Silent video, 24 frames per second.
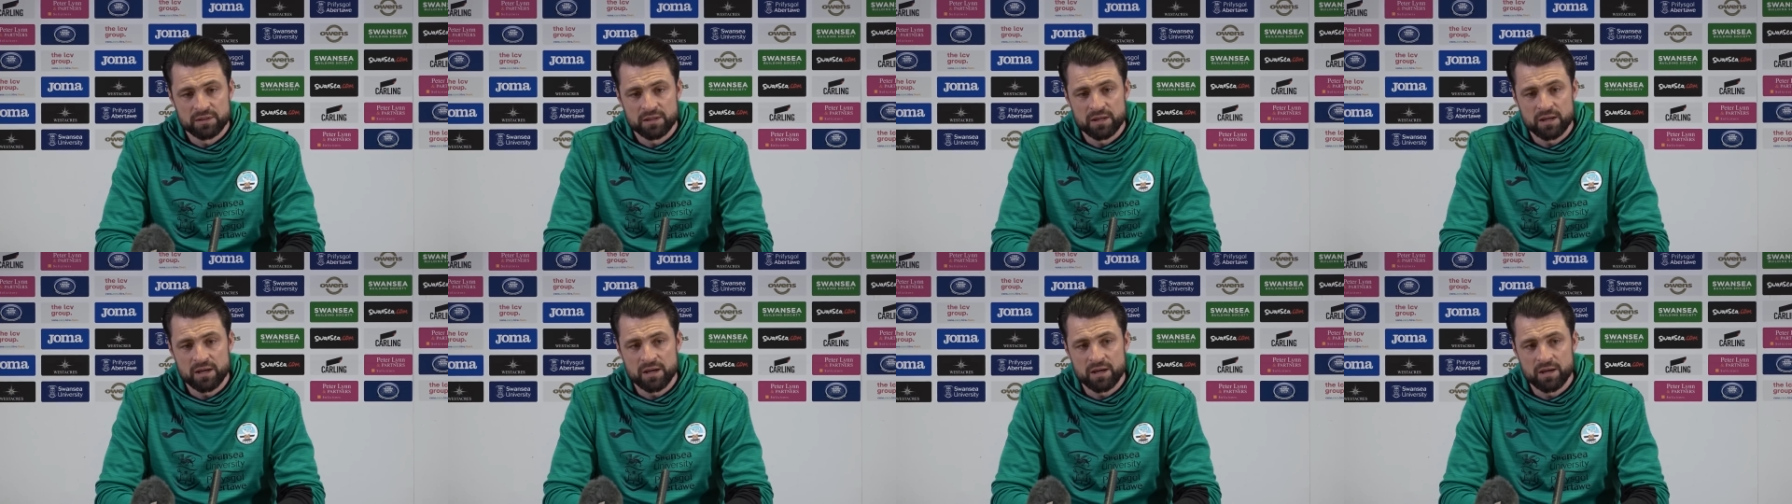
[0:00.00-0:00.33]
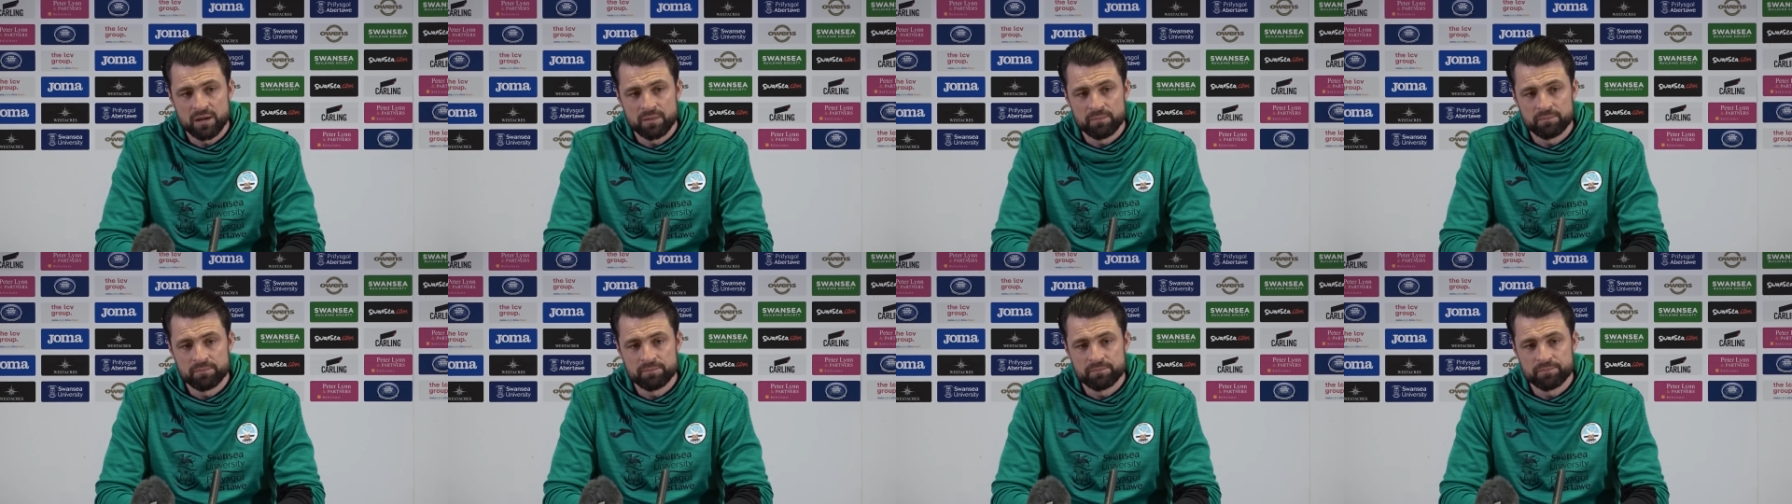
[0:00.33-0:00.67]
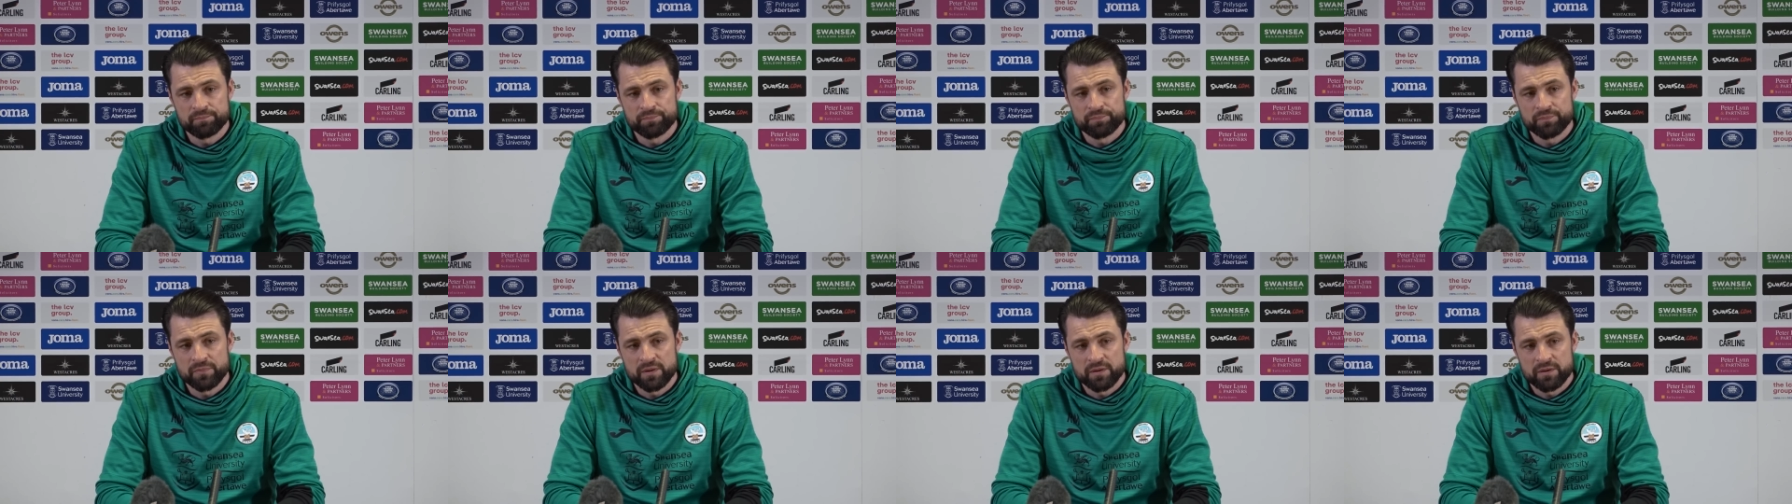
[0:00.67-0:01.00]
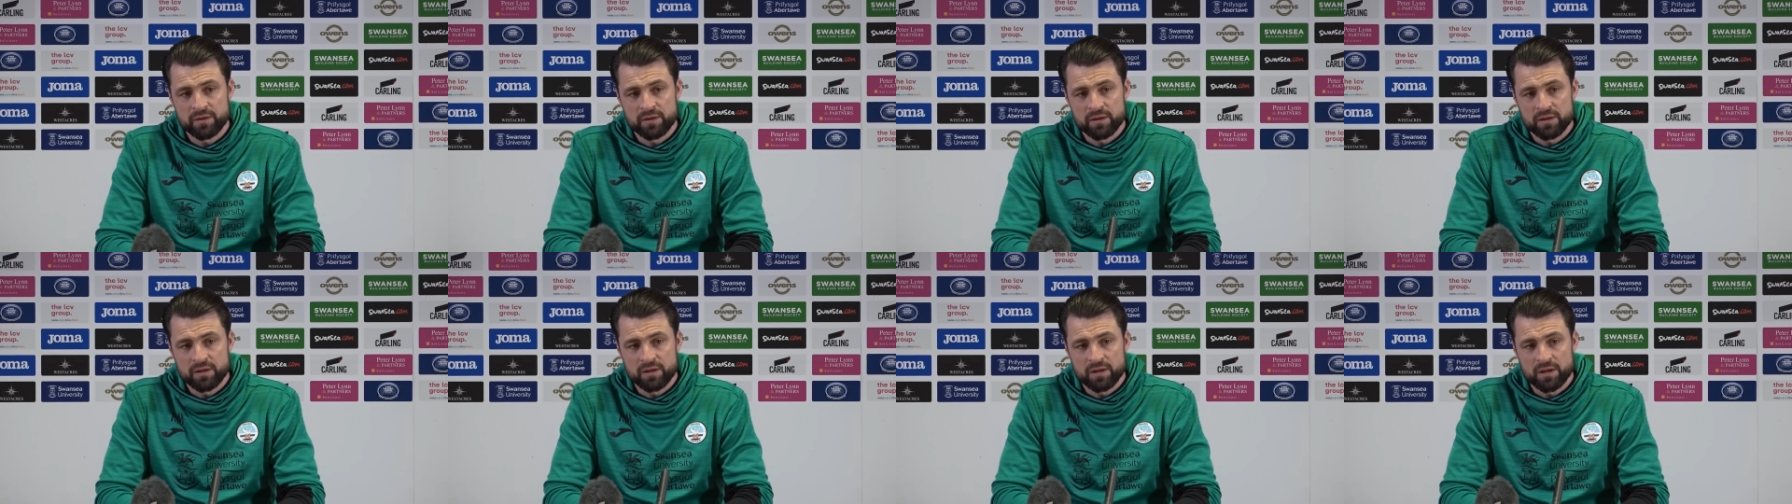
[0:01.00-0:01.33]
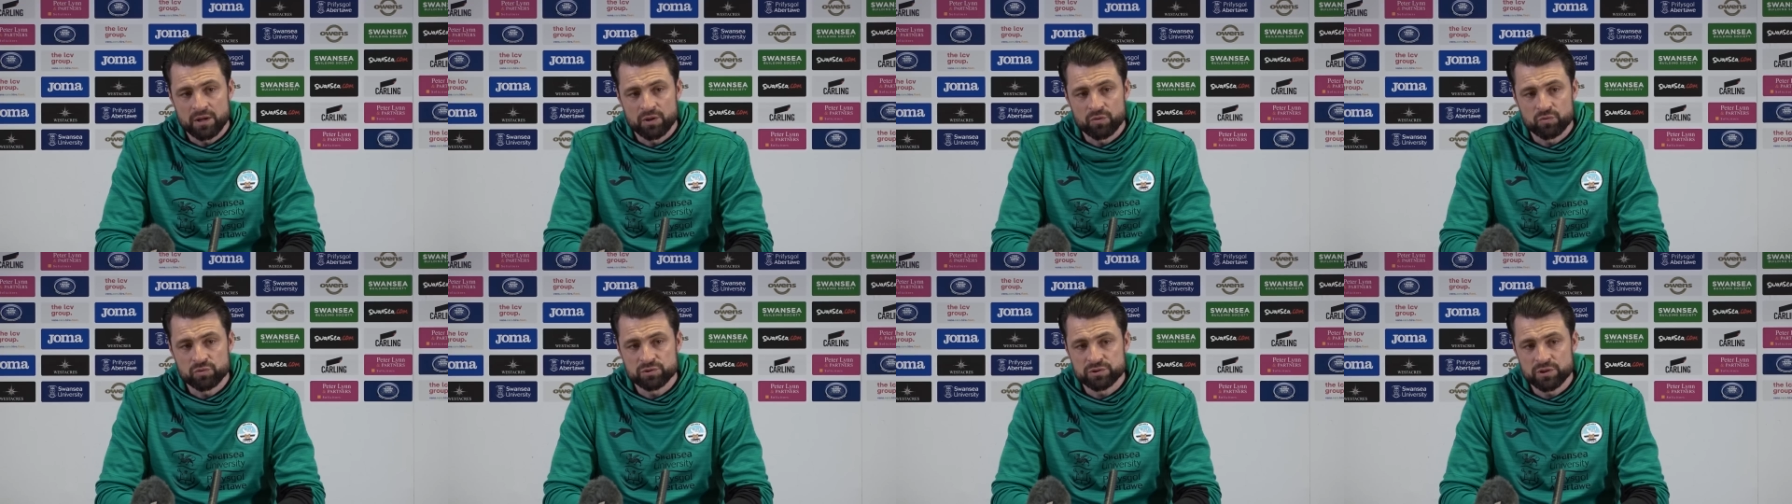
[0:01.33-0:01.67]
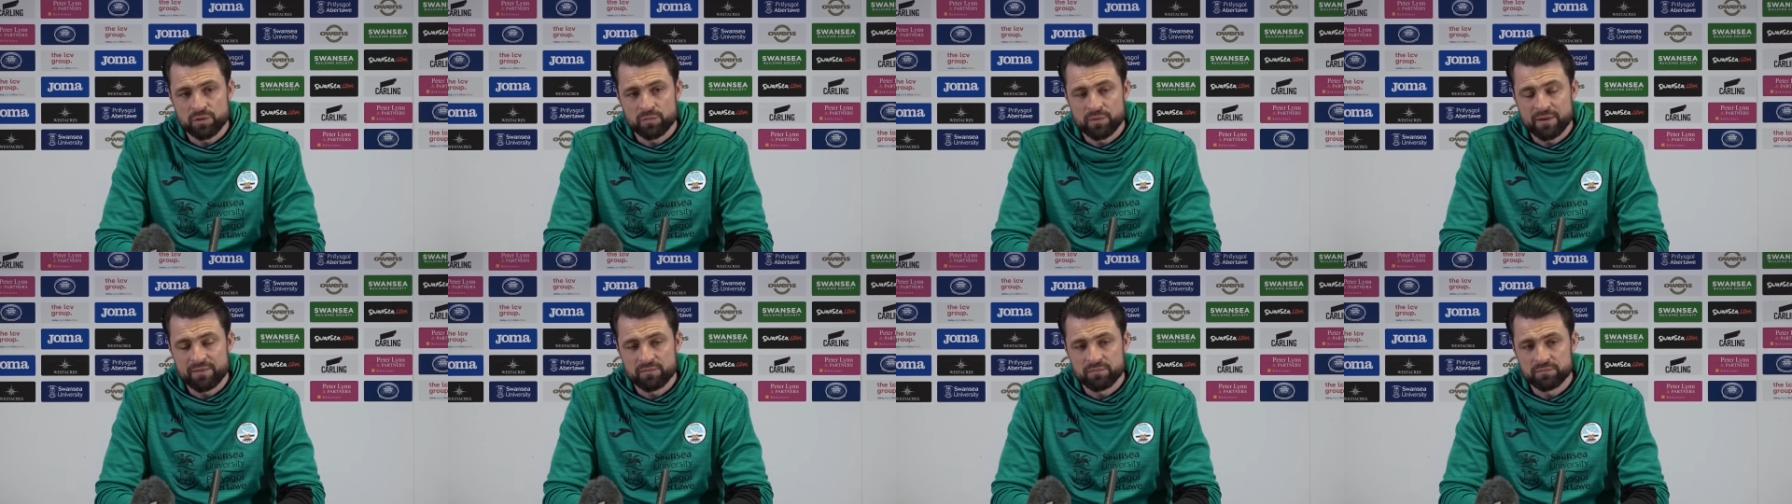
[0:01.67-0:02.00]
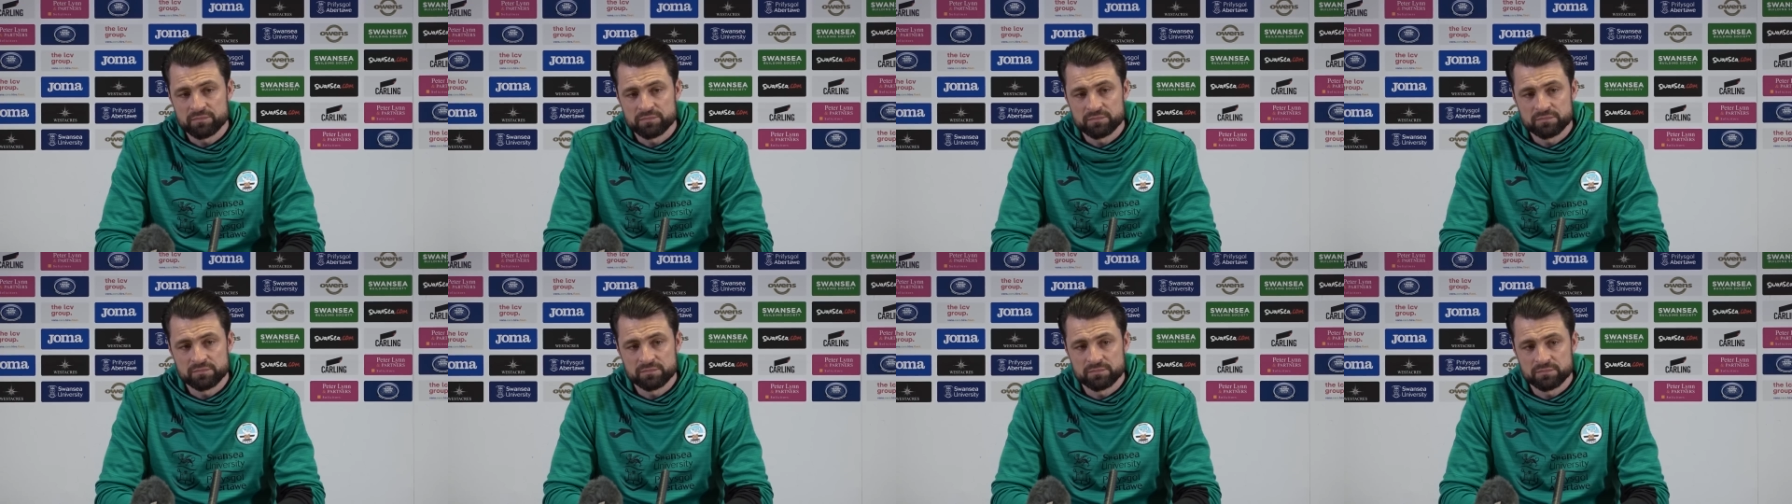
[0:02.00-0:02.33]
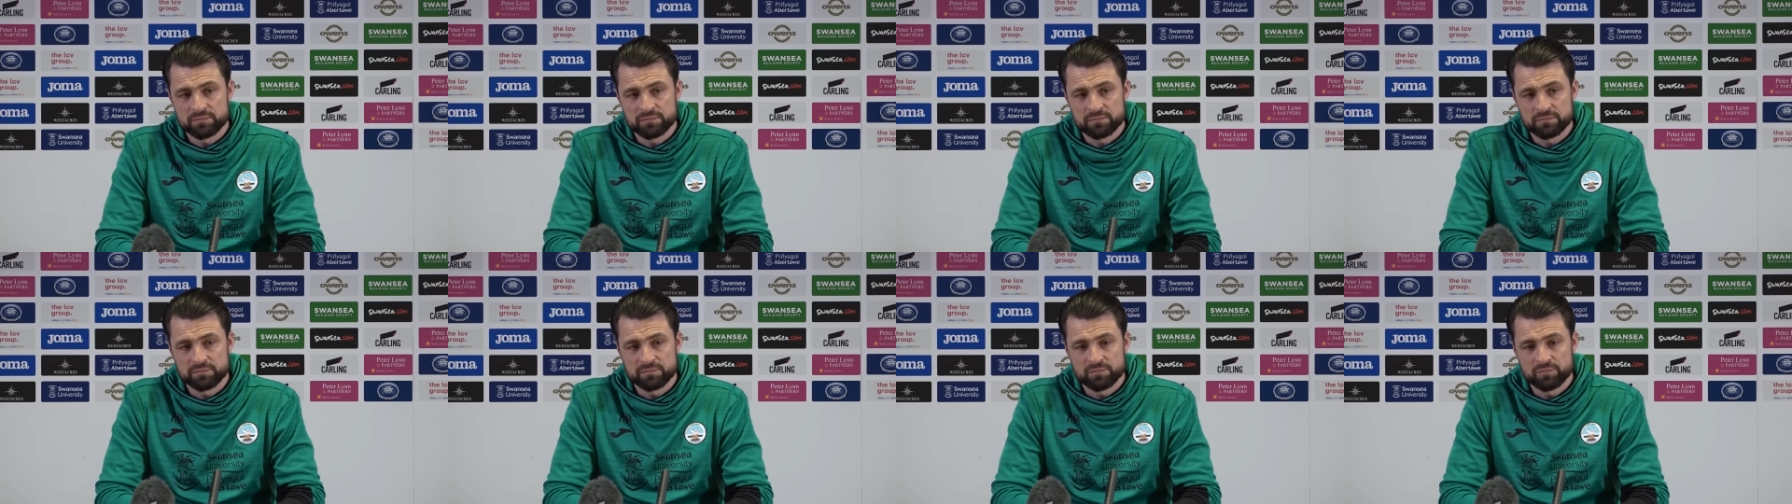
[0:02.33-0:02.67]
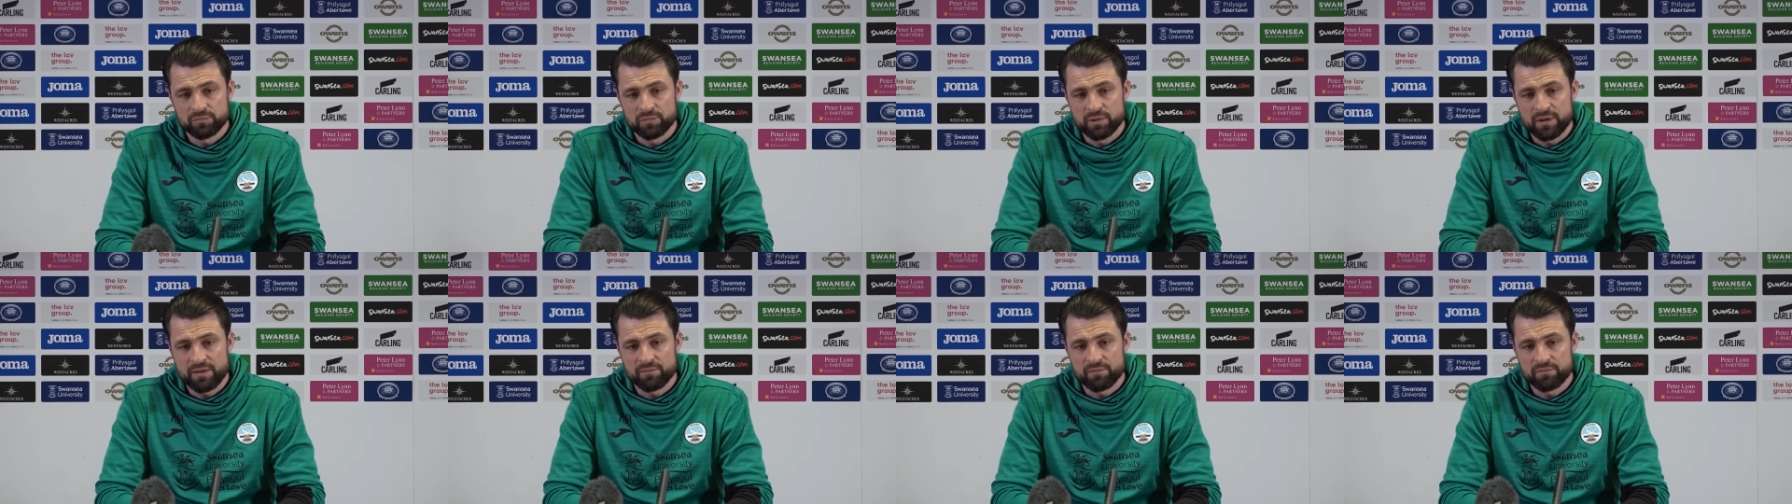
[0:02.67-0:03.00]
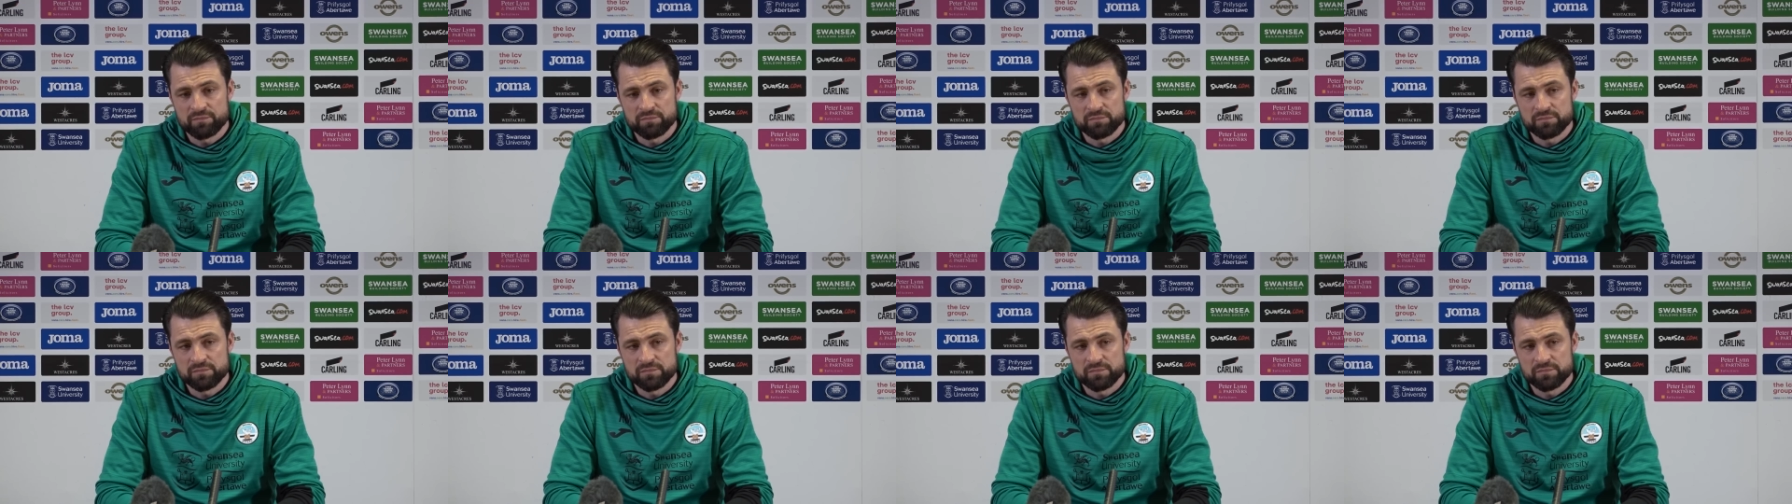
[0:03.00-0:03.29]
Um, and also we haven't we haven't